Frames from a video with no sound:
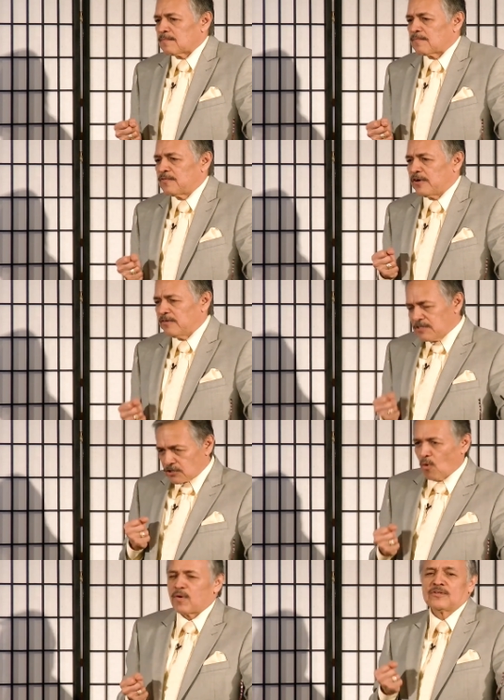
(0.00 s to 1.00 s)
there is
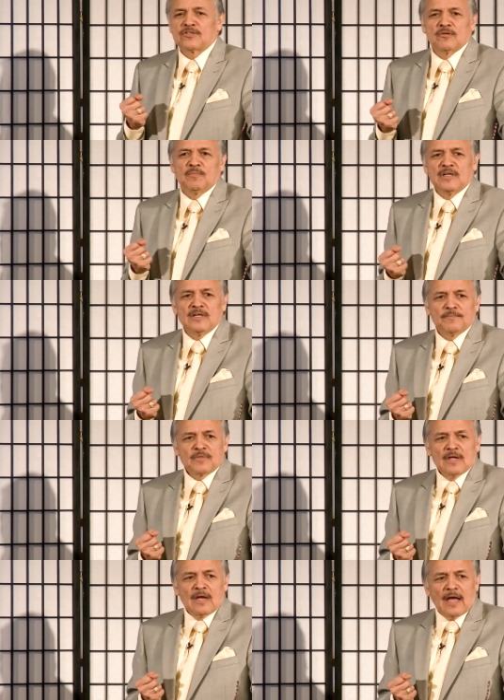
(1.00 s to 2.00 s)
going to be
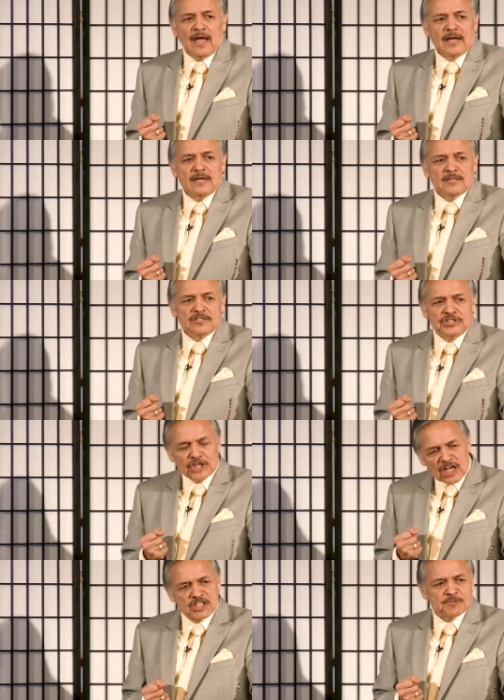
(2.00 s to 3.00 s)
a
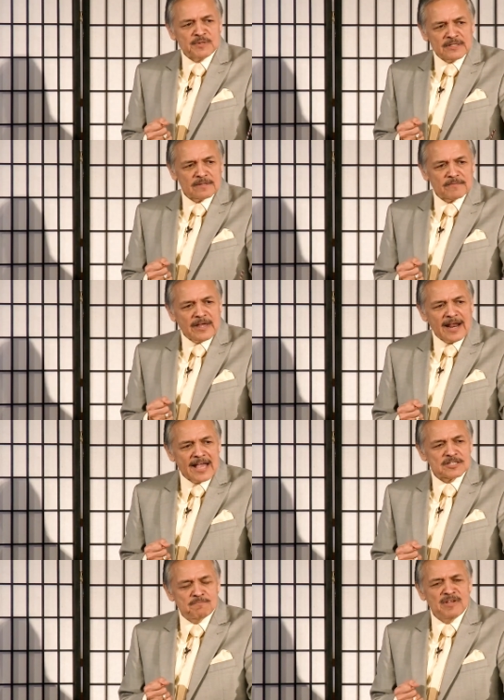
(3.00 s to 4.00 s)
judgment that
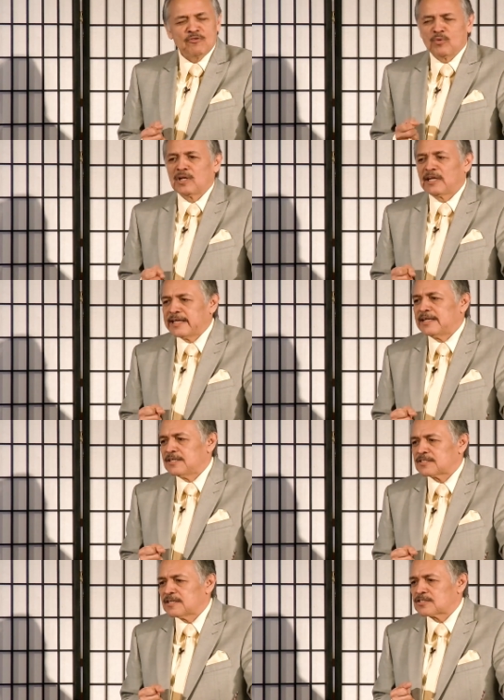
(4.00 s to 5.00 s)
has been
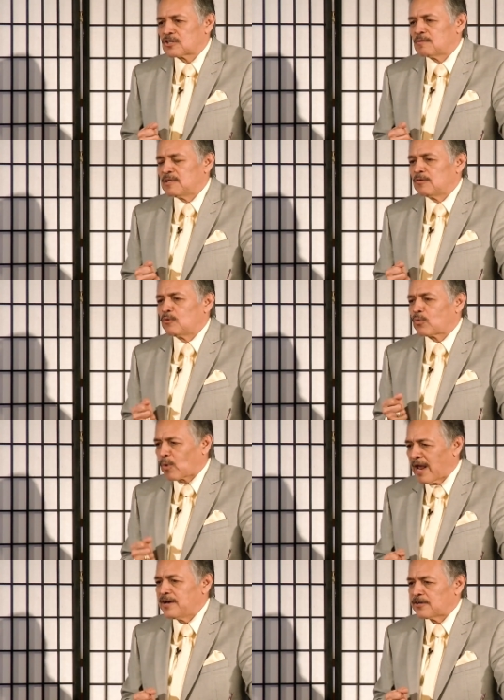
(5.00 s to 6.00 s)
released, and it's going to be
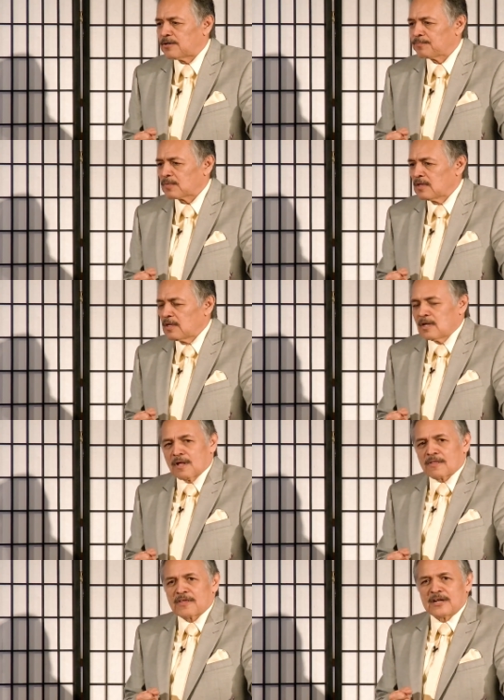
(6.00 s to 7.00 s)
greater,
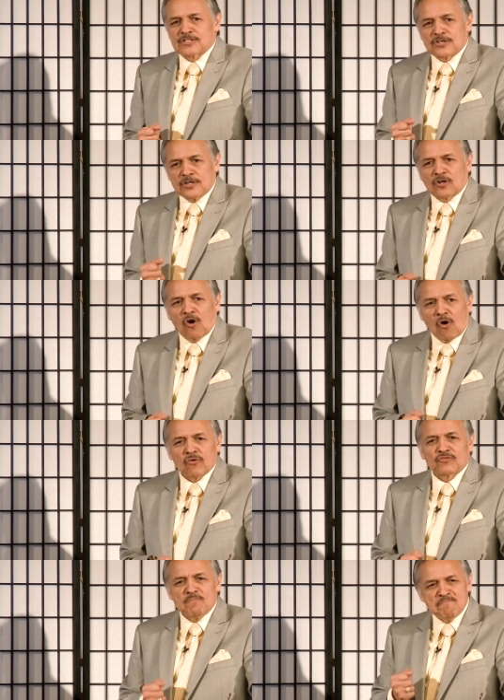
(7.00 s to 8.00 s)
that it's going to
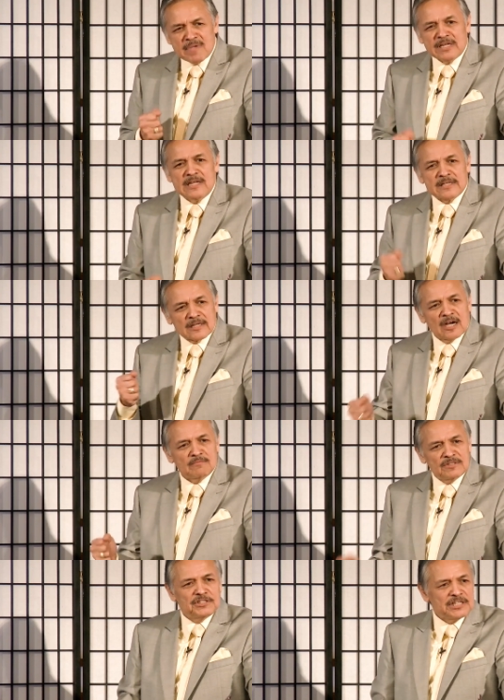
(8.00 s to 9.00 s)
cause many to
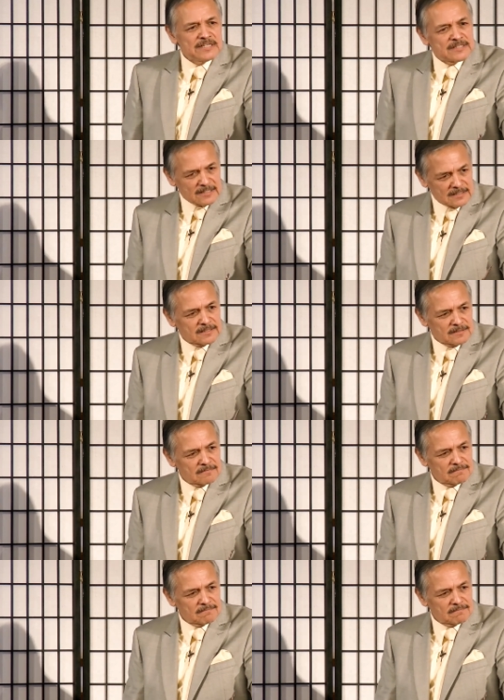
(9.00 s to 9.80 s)
come to Jesus.